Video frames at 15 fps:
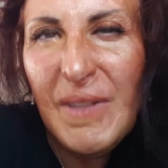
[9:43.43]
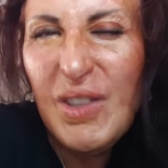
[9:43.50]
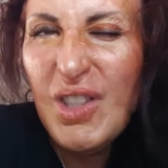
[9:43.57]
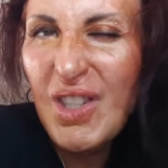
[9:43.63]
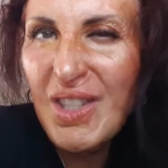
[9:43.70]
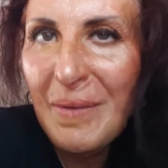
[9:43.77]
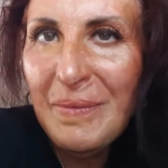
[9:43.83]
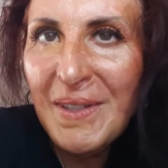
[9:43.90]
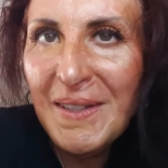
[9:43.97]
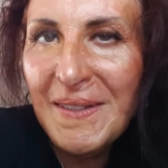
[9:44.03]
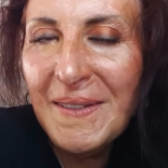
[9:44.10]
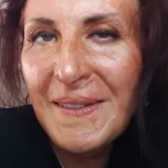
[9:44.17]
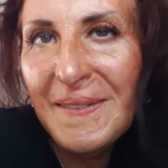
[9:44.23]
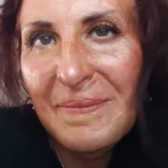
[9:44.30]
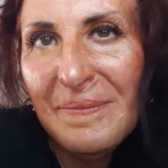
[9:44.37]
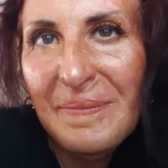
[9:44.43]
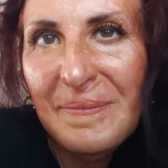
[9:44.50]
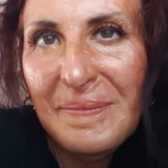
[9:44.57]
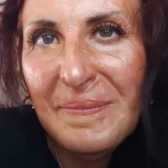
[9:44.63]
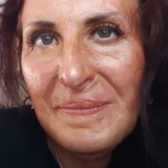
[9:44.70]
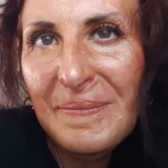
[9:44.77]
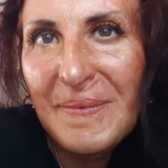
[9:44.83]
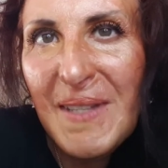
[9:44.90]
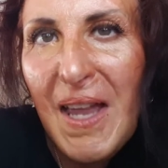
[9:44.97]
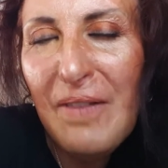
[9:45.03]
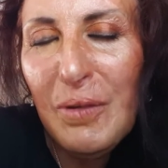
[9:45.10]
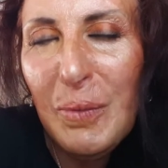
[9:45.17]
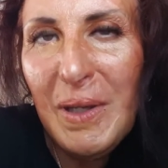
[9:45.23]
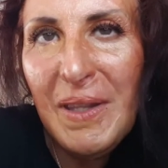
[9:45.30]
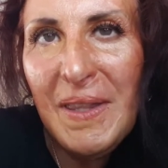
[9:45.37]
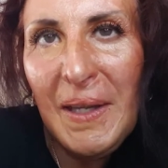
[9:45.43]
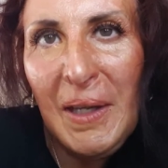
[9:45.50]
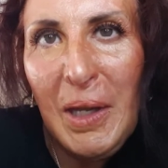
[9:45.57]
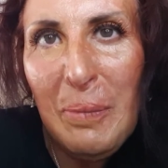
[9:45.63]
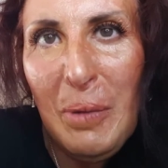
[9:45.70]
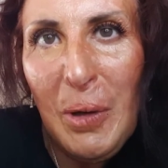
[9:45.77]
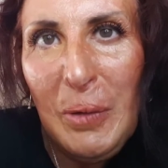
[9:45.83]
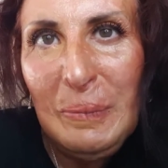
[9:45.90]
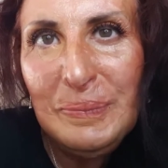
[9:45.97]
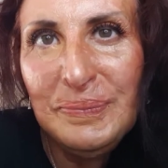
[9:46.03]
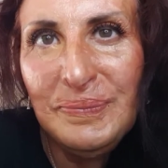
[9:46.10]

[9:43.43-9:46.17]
Just something to have a wee think about.